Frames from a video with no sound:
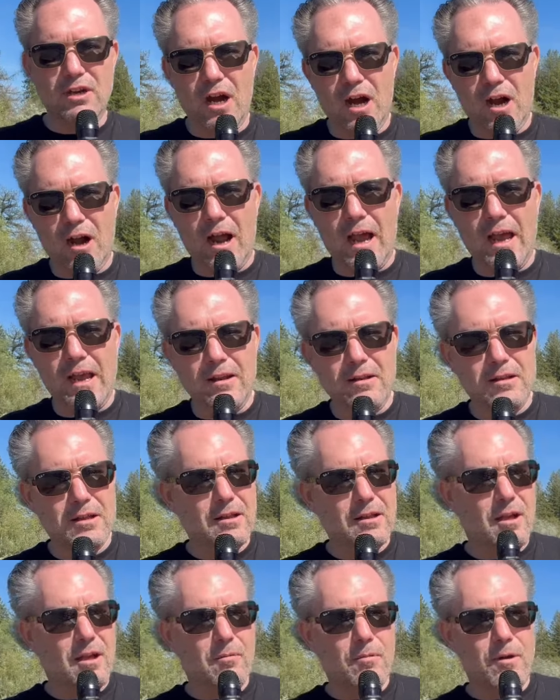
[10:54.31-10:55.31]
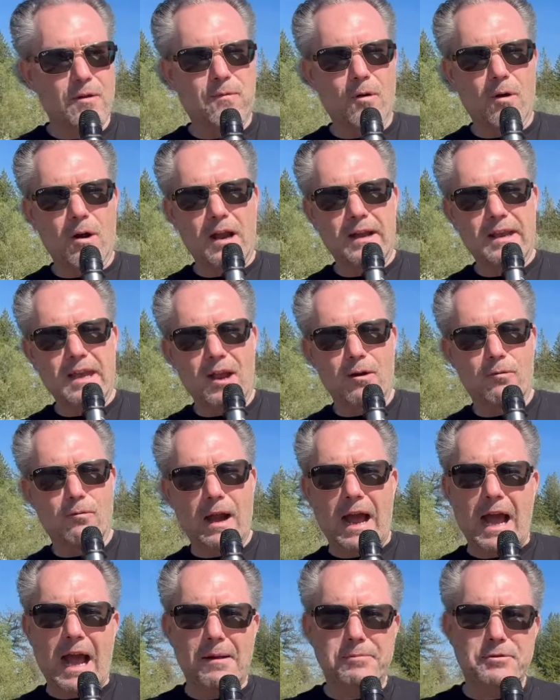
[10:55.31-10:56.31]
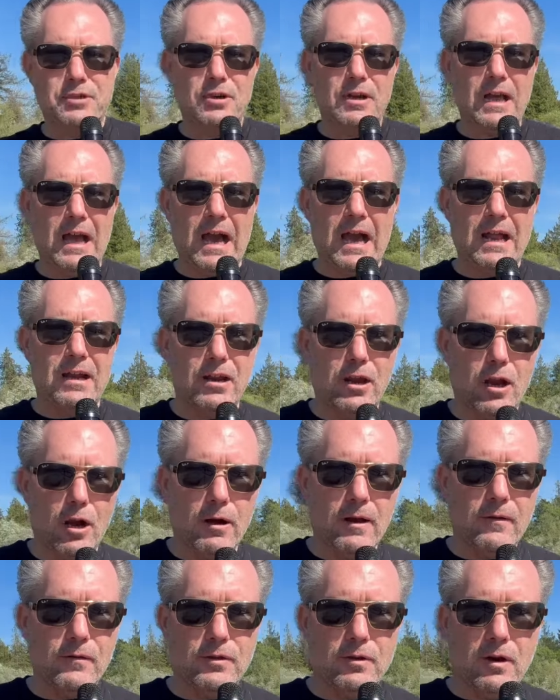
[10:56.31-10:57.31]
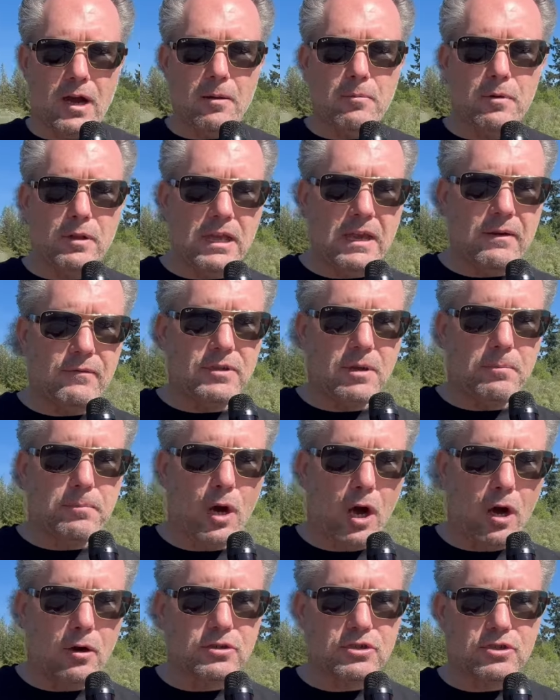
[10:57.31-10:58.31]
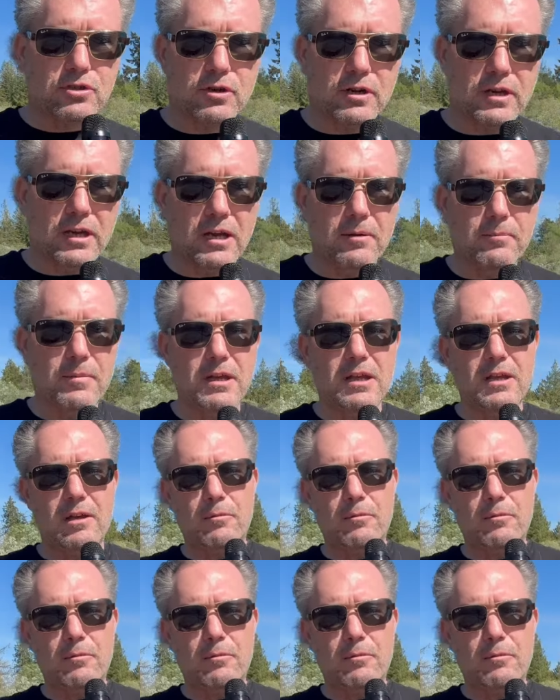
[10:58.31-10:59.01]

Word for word: All right before I get raptured out of here, even though I believe in the post trib,